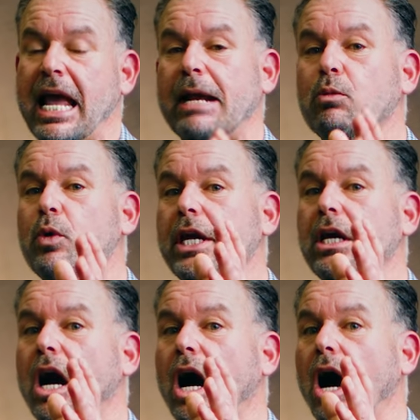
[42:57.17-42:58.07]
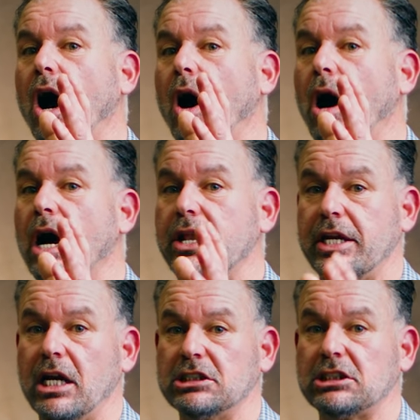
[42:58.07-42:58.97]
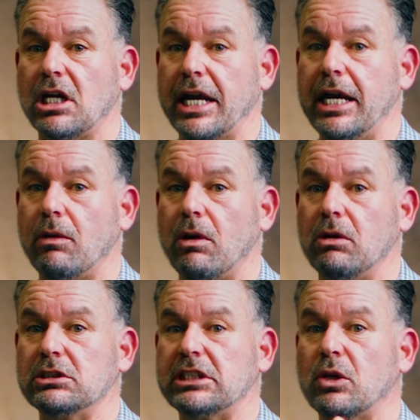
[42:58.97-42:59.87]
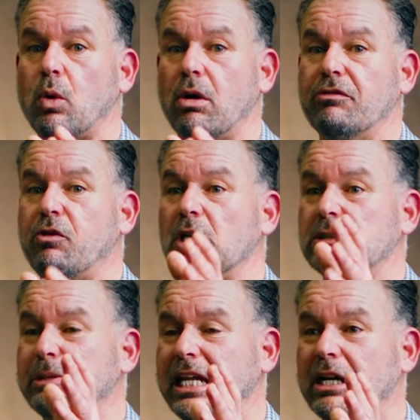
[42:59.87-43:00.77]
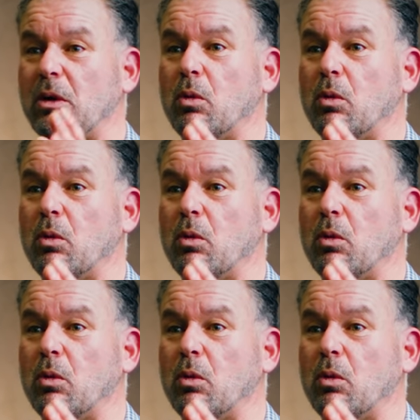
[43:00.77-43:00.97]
And we are the unsung heroes in law enforcement that